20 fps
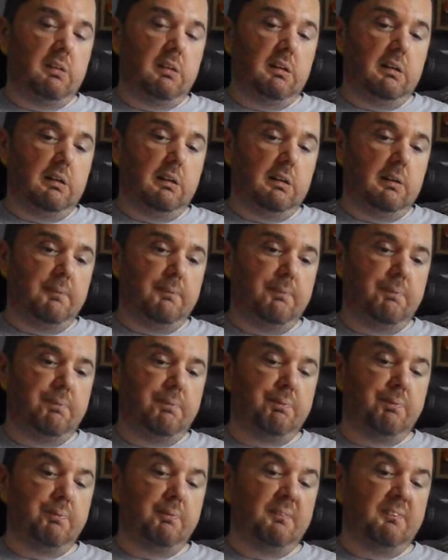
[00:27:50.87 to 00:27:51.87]

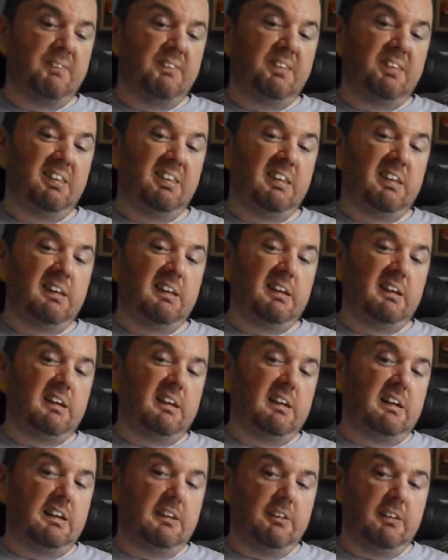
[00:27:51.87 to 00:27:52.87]

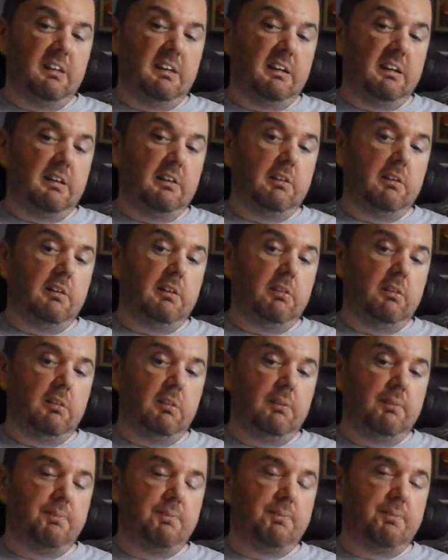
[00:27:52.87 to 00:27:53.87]
And yeah, I
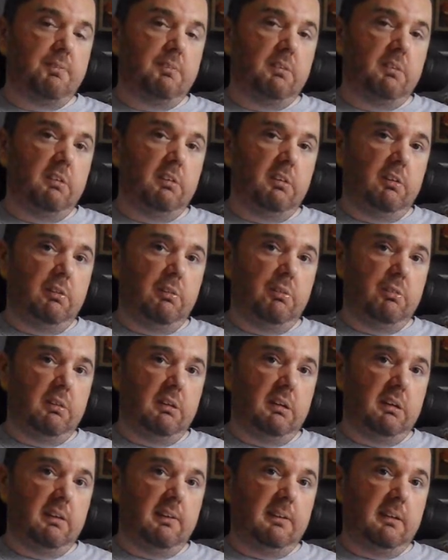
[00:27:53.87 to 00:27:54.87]

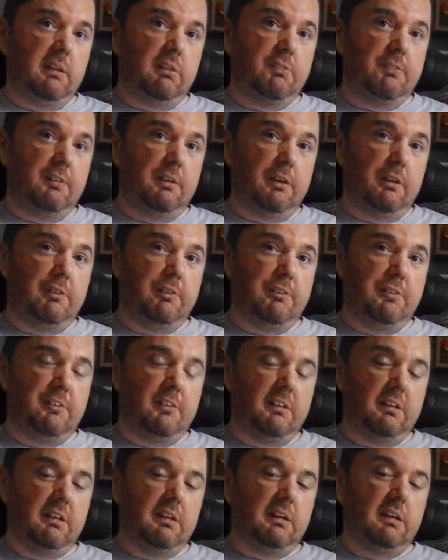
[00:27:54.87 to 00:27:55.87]
usually eat these first
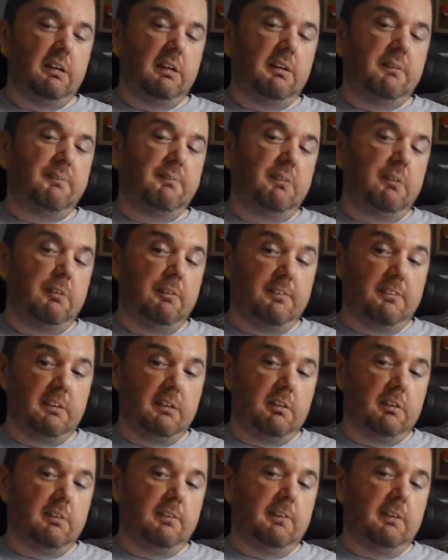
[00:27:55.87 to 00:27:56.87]
because they
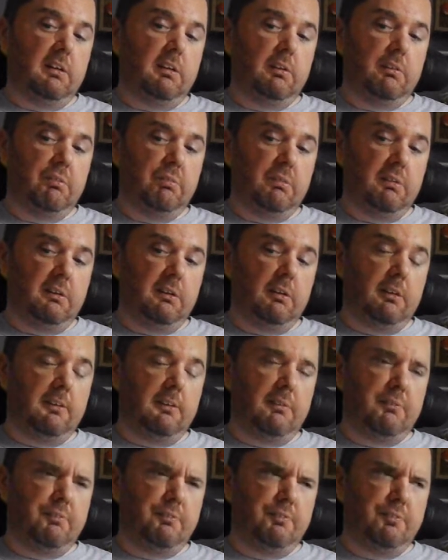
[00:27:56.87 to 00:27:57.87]
are really good.
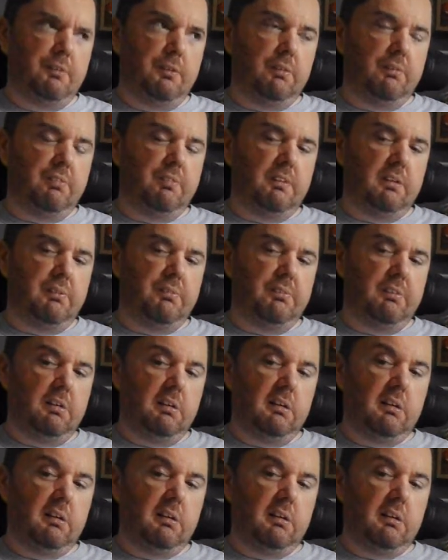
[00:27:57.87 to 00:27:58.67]
They're full of flavour.